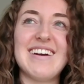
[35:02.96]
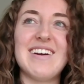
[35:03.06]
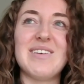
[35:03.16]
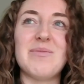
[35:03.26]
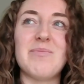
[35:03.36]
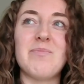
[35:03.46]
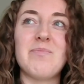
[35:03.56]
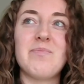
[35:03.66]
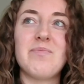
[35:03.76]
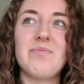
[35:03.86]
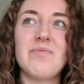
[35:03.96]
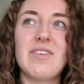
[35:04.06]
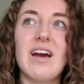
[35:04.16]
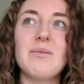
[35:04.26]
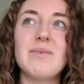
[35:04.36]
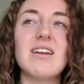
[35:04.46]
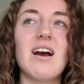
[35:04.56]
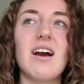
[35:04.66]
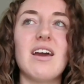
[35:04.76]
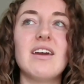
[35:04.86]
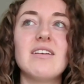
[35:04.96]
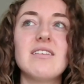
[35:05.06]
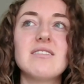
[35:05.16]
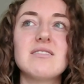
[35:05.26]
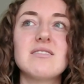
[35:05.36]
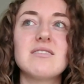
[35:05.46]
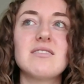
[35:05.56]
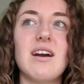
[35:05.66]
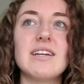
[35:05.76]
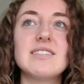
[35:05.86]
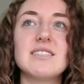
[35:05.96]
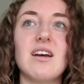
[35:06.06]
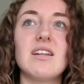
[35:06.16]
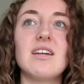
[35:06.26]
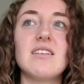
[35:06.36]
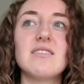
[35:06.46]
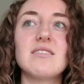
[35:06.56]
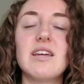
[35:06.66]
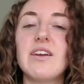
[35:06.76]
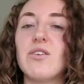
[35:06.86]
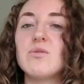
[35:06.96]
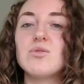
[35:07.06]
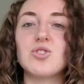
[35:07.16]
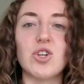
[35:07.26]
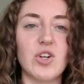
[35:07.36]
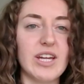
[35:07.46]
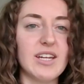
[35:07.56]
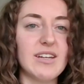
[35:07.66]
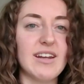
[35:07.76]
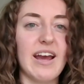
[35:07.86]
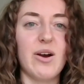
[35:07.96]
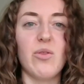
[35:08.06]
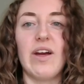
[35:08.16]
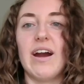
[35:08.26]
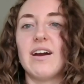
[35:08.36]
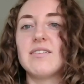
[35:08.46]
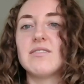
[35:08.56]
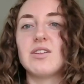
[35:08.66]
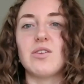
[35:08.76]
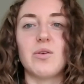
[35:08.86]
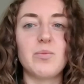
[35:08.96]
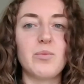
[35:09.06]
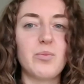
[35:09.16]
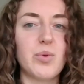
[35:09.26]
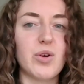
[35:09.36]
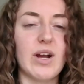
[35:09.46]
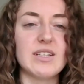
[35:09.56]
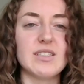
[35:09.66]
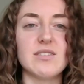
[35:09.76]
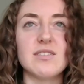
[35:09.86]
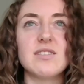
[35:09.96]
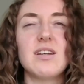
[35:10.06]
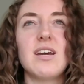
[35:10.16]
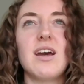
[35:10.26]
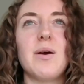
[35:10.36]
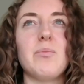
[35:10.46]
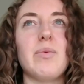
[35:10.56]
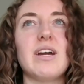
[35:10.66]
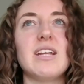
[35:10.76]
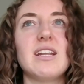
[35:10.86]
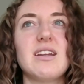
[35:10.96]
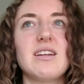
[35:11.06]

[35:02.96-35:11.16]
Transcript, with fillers: Um I mean, I I studied the hero's journey and how that, you know, progresses, but